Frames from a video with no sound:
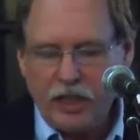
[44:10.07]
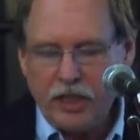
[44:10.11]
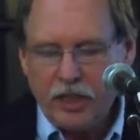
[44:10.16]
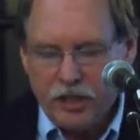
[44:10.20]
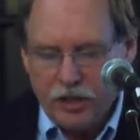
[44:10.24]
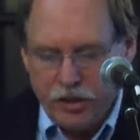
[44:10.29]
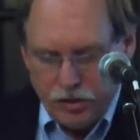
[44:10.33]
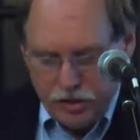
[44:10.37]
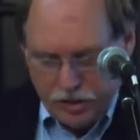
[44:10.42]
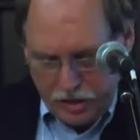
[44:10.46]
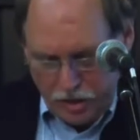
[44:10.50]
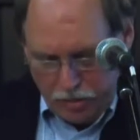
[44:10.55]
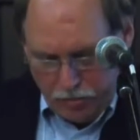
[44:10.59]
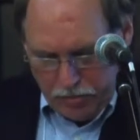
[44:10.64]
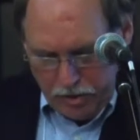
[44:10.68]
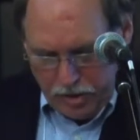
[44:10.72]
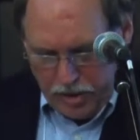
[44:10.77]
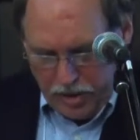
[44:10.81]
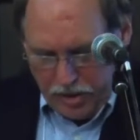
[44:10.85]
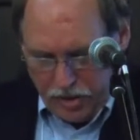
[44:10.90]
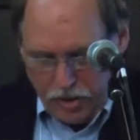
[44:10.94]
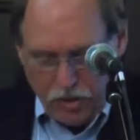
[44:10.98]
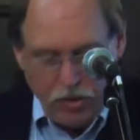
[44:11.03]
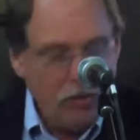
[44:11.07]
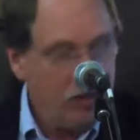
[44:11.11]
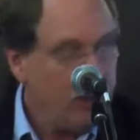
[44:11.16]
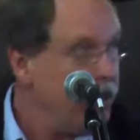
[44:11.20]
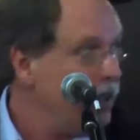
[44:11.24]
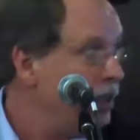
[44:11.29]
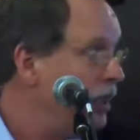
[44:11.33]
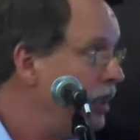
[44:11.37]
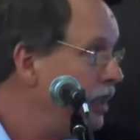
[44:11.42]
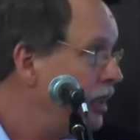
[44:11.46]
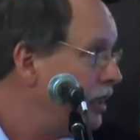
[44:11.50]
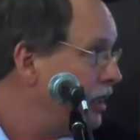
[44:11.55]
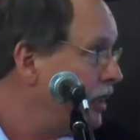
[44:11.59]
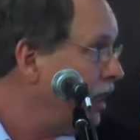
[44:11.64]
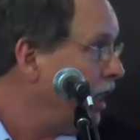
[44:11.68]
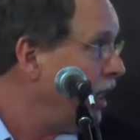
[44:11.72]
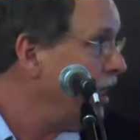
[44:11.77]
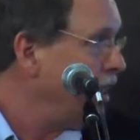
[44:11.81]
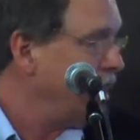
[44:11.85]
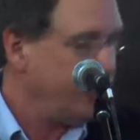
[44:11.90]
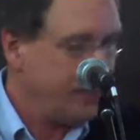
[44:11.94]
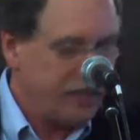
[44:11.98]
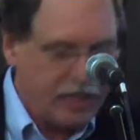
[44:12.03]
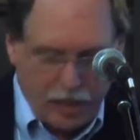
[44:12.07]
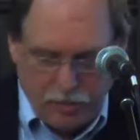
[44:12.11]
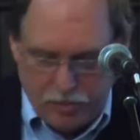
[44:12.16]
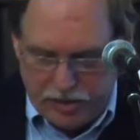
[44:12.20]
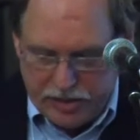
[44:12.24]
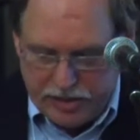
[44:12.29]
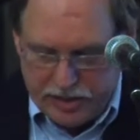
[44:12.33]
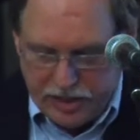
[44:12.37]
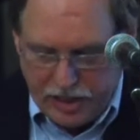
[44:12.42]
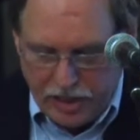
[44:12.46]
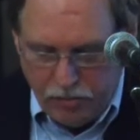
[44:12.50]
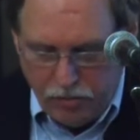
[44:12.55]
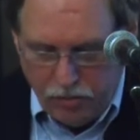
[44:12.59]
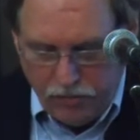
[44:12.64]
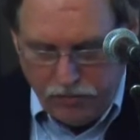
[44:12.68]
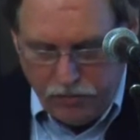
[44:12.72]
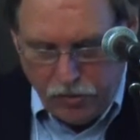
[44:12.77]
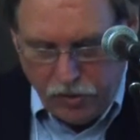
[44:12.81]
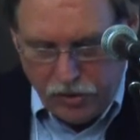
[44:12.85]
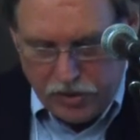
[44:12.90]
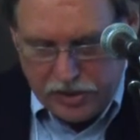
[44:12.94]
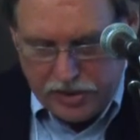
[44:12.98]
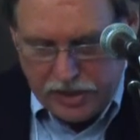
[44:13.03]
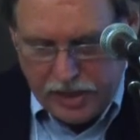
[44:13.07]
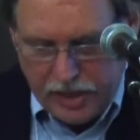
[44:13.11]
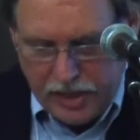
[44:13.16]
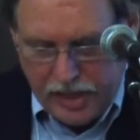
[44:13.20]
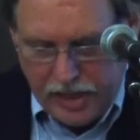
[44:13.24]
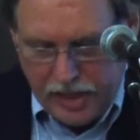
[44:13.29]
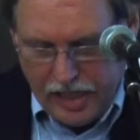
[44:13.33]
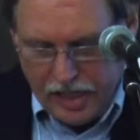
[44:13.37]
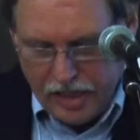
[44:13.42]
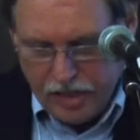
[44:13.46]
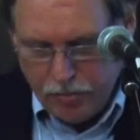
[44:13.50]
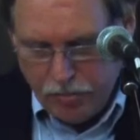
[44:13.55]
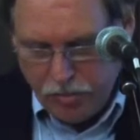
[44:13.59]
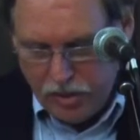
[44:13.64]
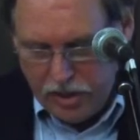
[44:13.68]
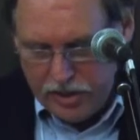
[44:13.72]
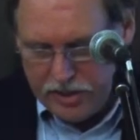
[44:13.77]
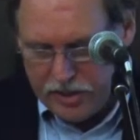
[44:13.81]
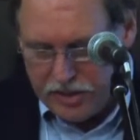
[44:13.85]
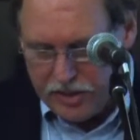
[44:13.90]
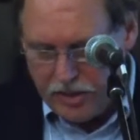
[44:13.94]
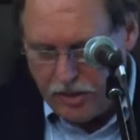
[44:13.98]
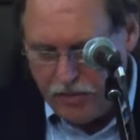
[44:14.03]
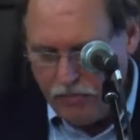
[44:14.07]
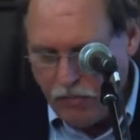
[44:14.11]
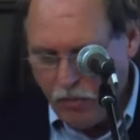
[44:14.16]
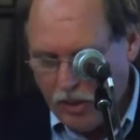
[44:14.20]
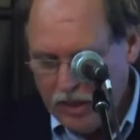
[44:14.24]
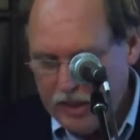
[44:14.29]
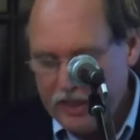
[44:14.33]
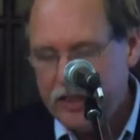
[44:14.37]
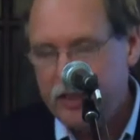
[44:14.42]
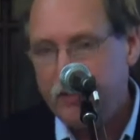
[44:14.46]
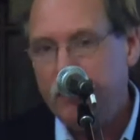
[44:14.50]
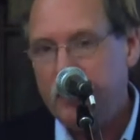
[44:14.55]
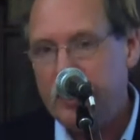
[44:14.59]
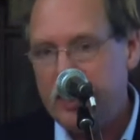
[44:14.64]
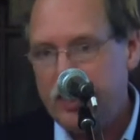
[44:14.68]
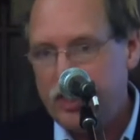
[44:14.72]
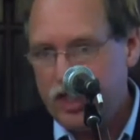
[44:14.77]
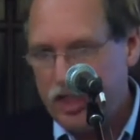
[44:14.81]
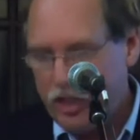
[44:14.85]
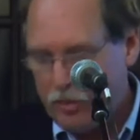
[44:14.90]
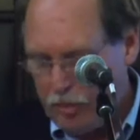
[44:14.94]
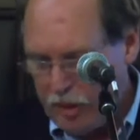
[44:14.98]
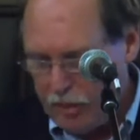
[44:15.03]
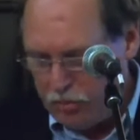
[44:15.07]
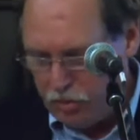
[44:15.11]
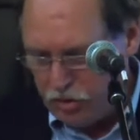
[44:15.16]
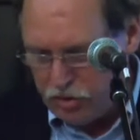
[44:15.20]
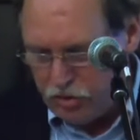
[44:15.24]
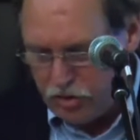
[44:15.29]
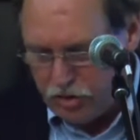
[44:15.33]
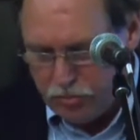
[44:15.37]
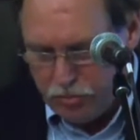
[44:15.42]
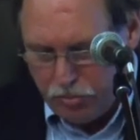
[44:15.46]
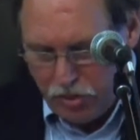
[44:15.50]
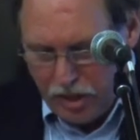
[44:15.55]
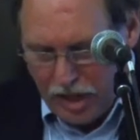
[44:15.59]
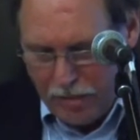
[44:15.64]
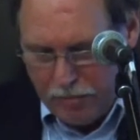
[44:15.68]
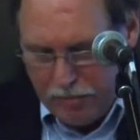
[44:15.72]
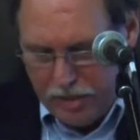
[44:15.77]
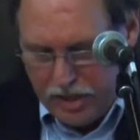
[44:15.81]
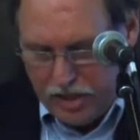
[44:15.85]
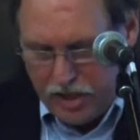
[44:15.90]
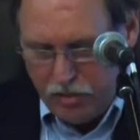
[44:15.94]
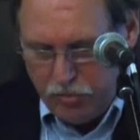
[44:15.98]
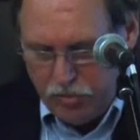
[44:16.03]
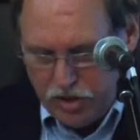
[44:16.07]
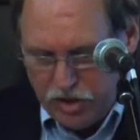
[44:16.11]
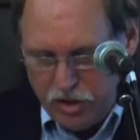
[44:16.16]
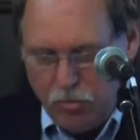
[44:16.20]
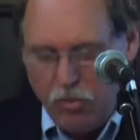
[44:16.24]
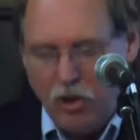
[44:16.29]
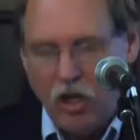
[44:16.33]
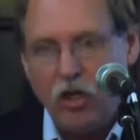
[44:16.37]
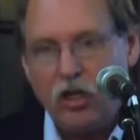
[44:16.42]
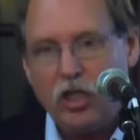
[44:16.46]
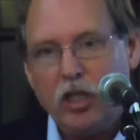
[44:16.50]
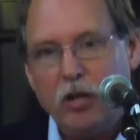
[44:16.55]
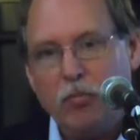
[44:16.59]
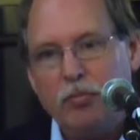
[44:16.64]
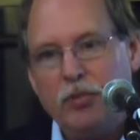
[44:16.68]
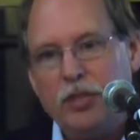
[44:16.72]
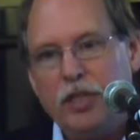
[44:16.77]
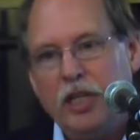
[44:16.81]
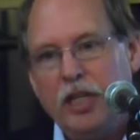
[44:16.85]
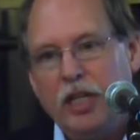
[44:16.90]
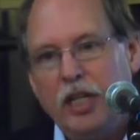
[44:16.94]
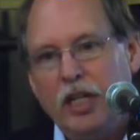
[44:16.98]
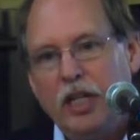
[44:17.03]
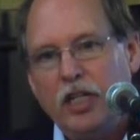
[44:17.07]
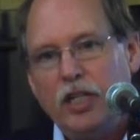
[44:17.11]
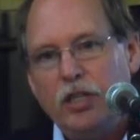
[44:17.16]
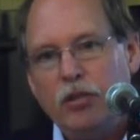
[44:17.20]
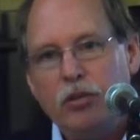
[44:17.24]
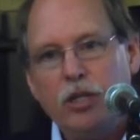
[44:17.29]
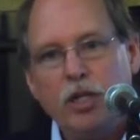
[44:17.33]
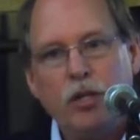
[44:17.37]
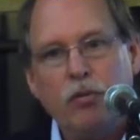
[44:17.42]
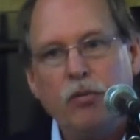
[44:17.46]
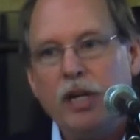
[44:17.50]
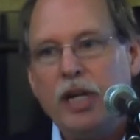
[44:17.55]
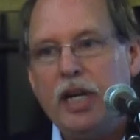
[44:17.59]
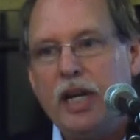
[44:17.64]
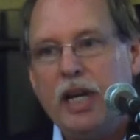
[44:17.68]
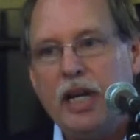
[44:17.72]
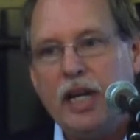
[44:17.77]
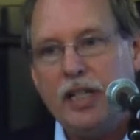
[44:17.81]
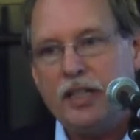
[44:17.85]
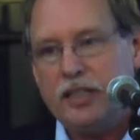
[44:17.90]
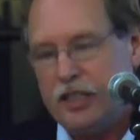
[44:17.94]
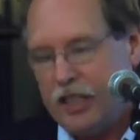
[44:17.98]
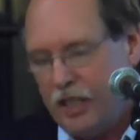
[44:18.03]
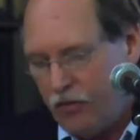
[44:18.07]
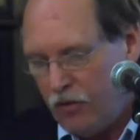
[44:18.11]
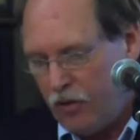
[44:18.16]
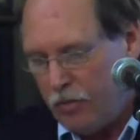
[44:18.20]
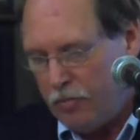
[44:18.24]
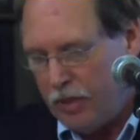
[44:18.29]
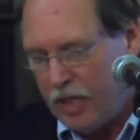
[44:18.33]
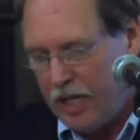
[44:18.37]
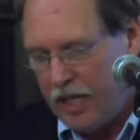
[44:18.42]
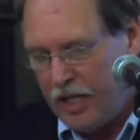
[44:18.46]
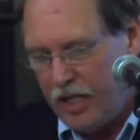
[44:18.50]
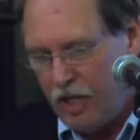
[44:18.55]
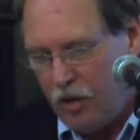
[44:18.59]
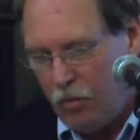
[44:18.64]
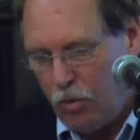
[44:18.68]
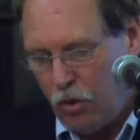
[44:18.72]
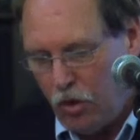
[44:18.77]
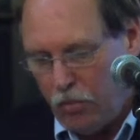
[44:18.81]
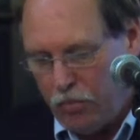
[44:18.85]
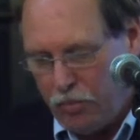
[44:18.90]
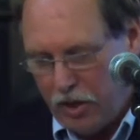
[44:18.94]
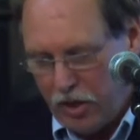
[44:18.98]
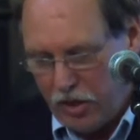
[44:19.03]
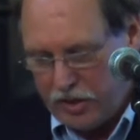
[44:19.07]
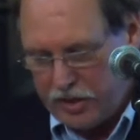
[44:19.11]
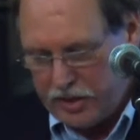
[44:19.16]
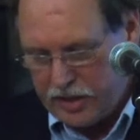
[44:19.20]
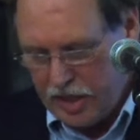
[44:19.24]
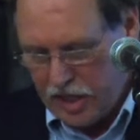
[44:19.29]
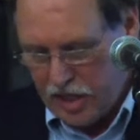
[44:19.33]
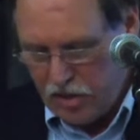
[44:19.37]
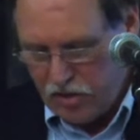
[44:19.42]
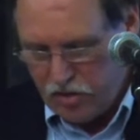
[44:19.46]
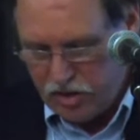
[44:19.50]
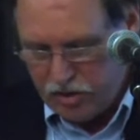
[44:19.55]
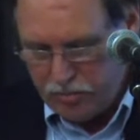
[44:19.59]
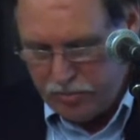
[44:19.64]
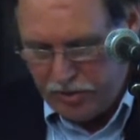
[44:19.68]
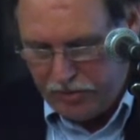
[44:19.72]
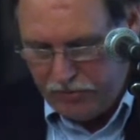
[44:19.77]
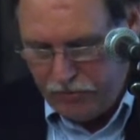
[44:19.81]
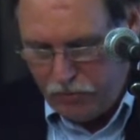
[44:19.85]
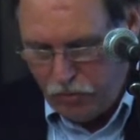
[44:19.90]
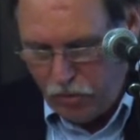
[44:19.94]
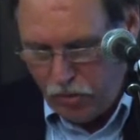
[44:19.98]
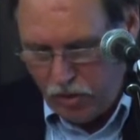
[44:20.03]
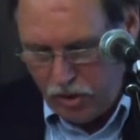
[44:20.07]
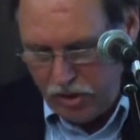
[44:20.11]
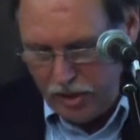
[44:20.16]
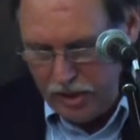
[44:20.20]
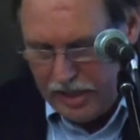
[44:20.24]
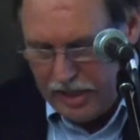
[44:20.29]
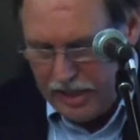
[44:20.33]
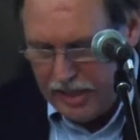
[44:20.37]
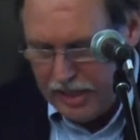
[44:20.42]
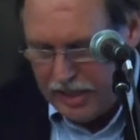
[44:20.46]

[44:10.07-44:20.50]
So some of the encouraging signs, I would say, were first, the presence and voice of indigenous peoples was prominent. It was welcomed to a degree it has never been at a World Parks Congress before.